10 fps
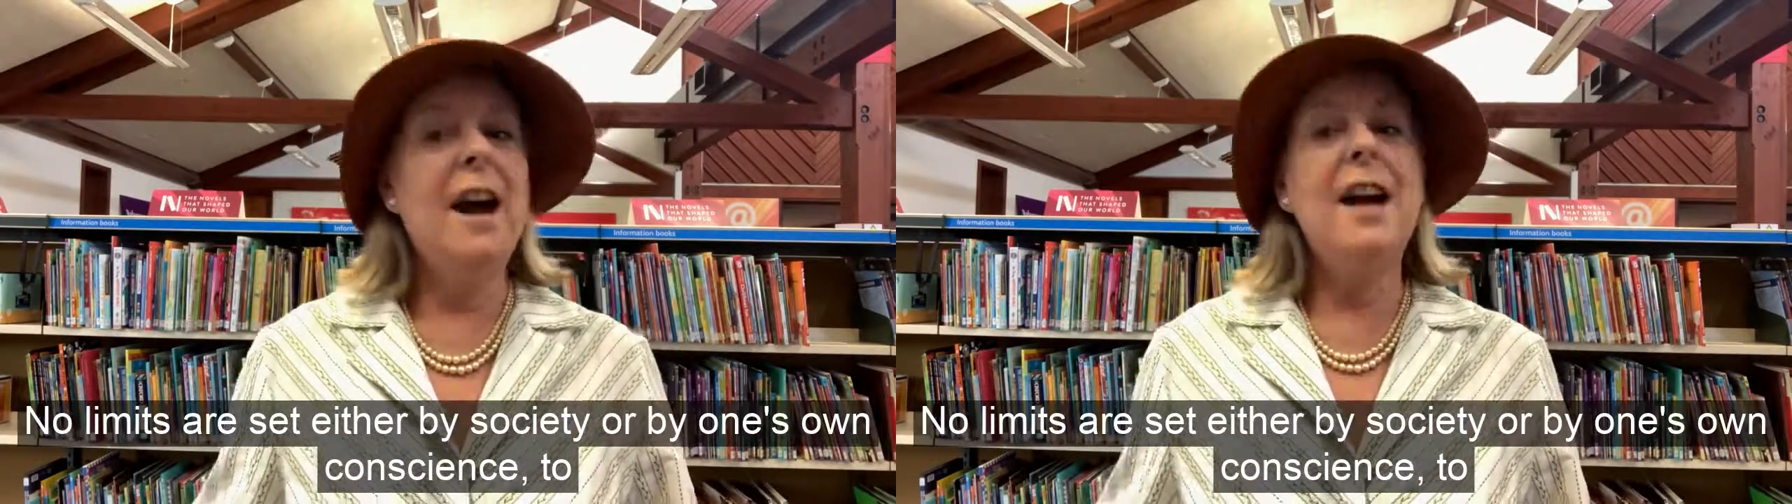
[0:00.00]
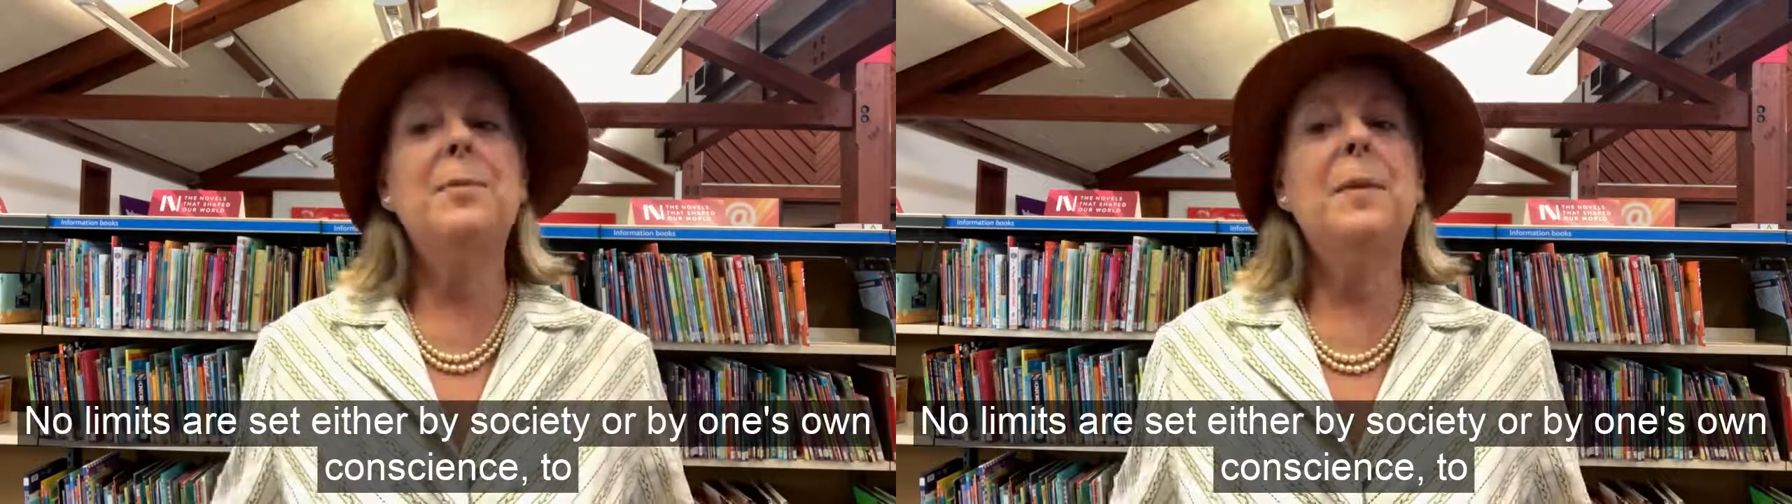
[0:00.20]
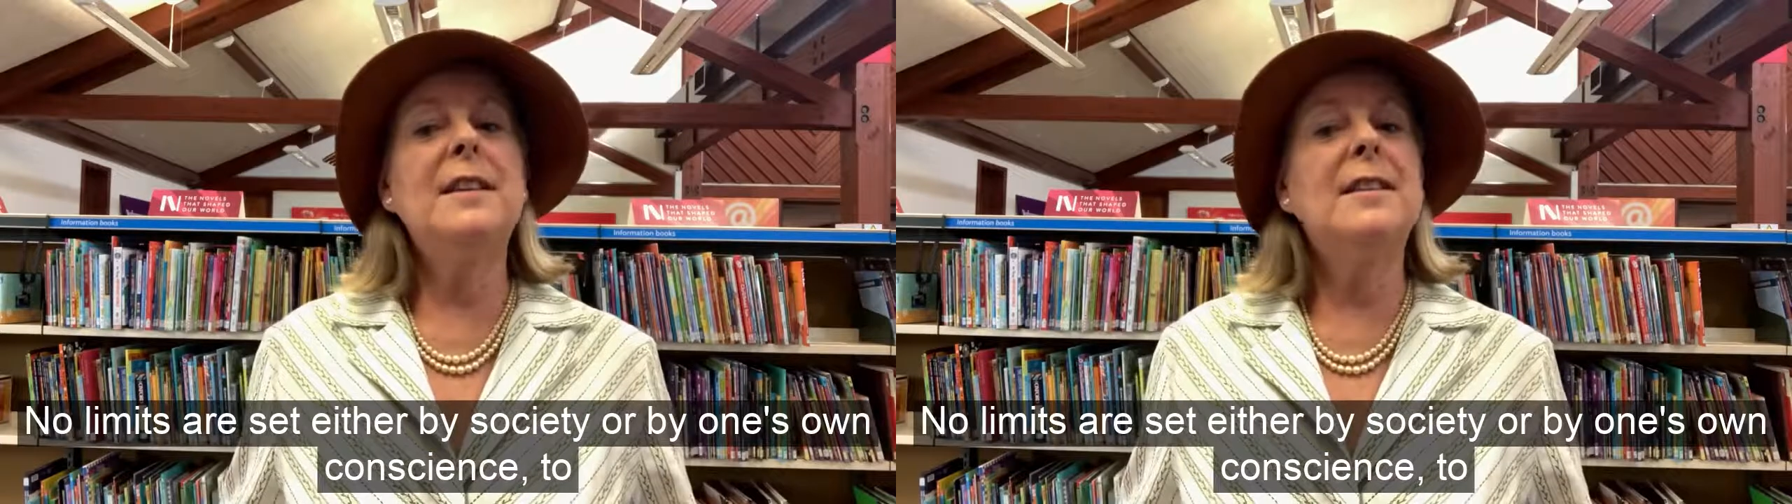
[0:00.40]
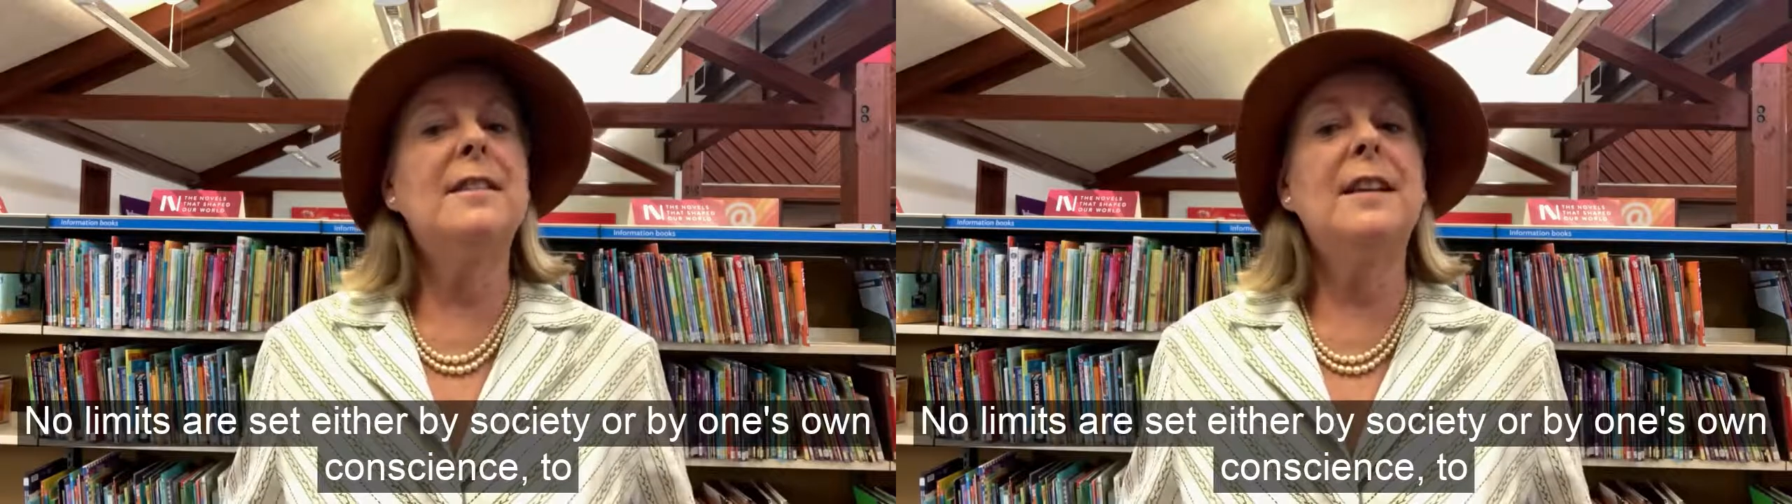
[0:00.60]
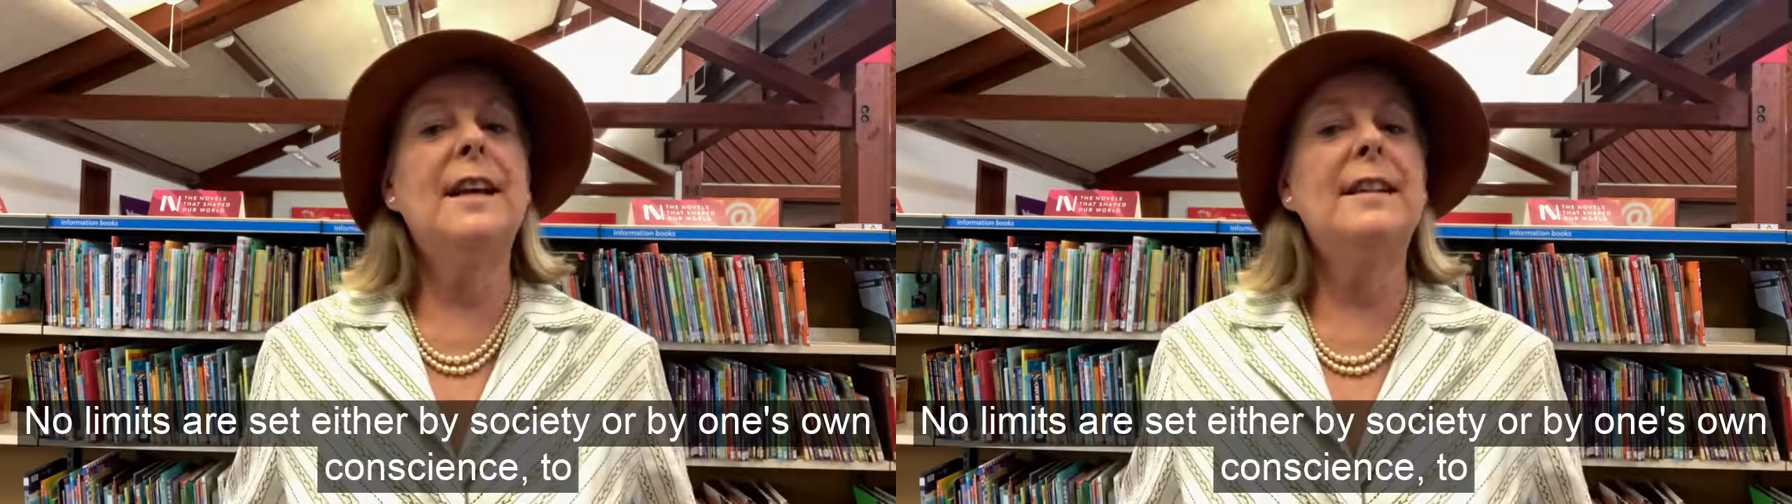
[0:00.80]
either by
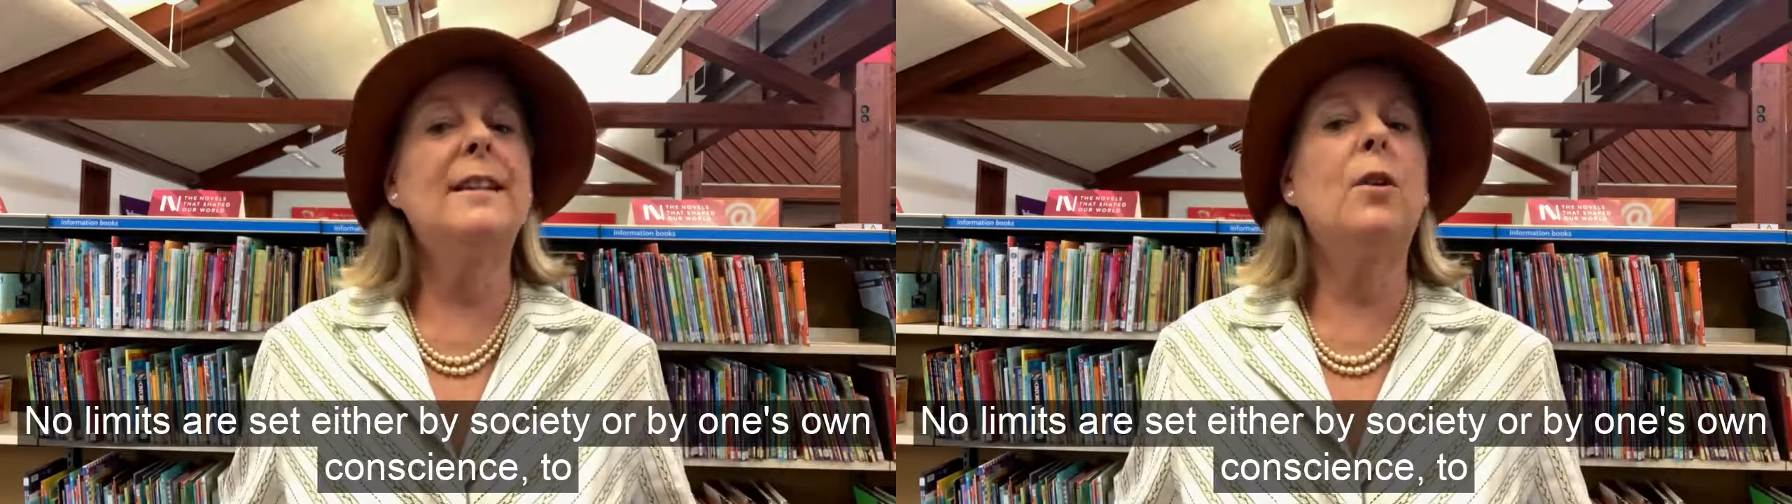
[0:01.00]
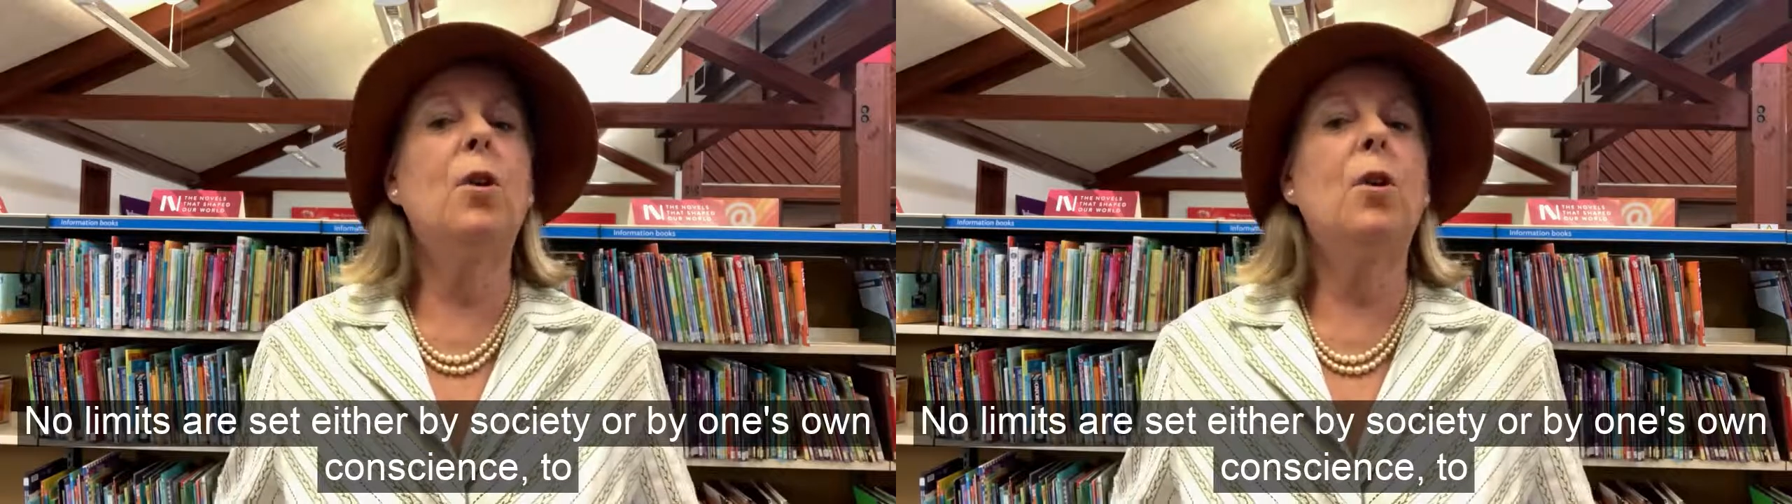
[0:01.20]
society